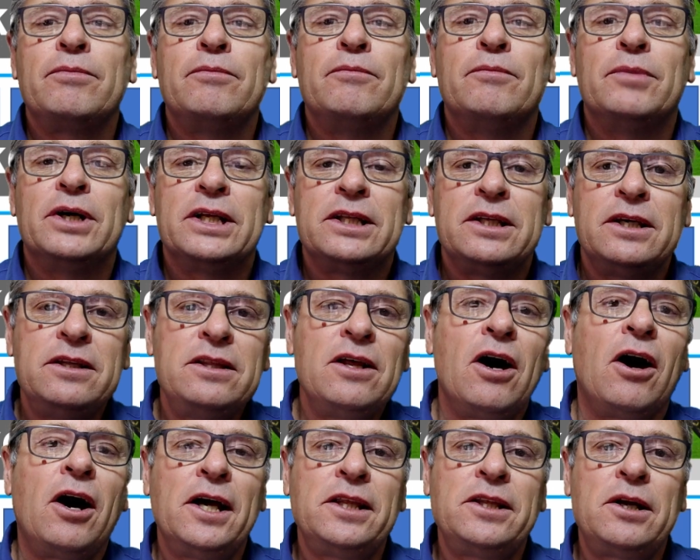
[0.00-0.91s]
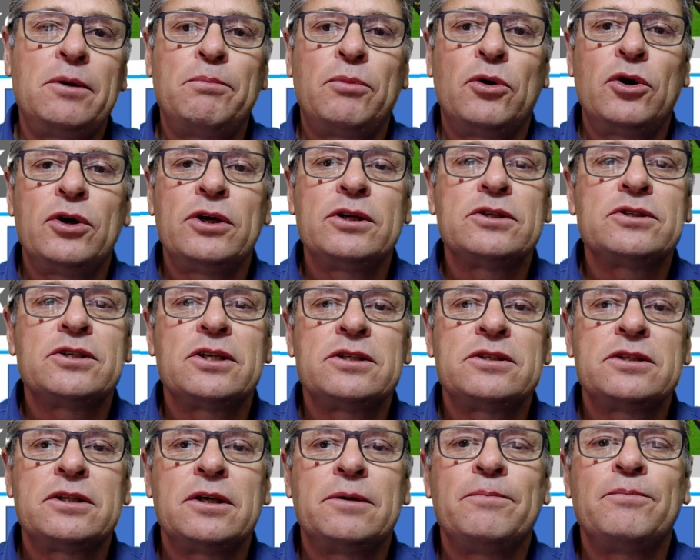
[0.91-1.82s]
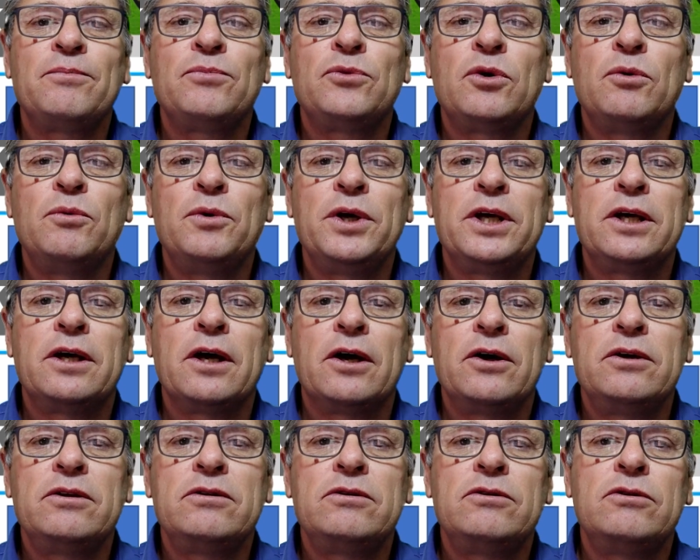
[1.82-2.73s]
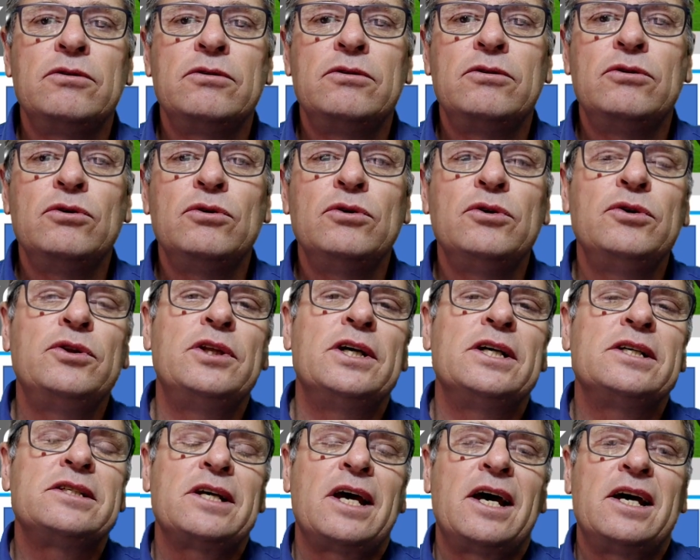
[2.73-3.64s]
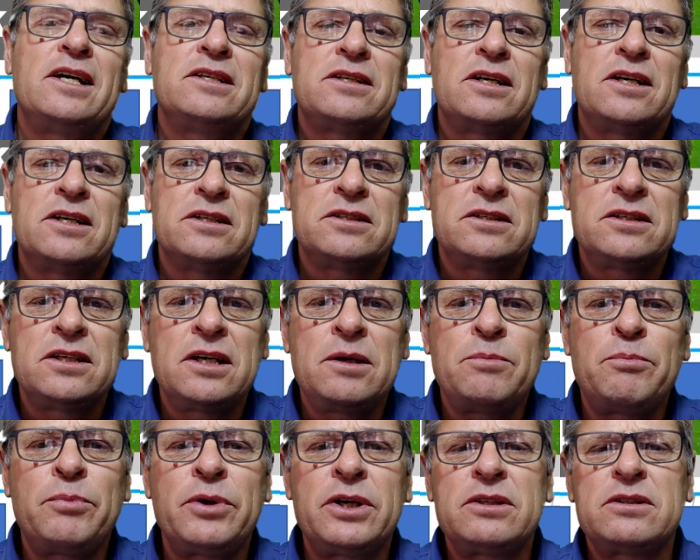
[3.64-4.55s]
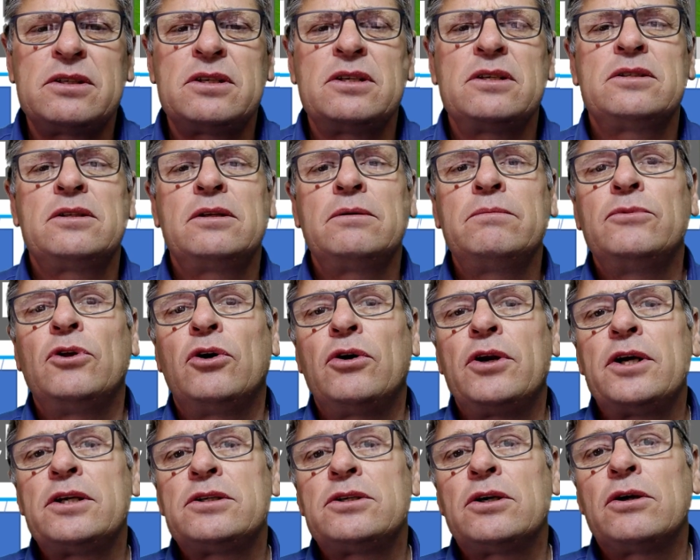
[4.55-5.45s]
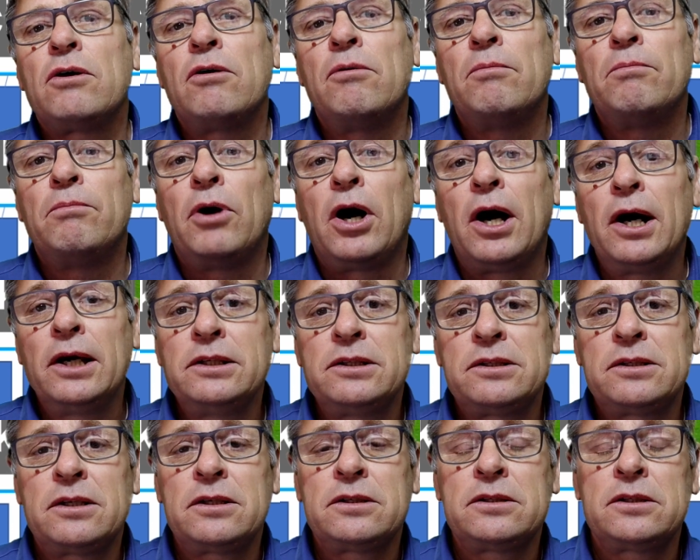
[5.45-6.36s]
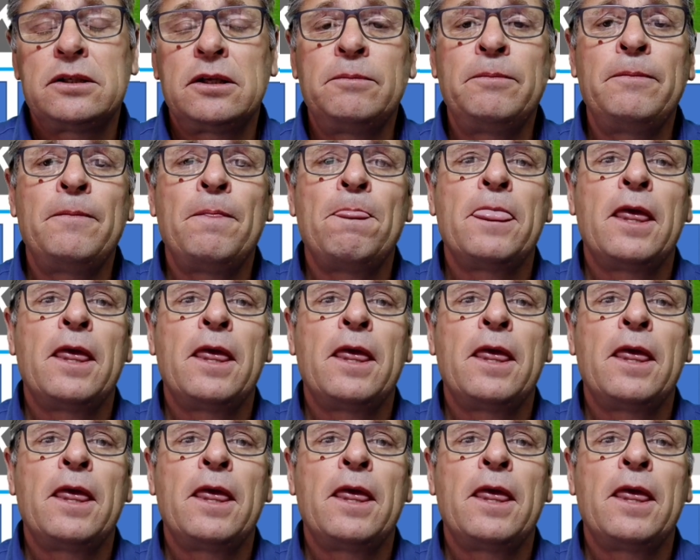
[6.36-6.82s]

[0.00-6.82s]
But in the hydroponic system, we're going to do this as a separate system, not as a combined system.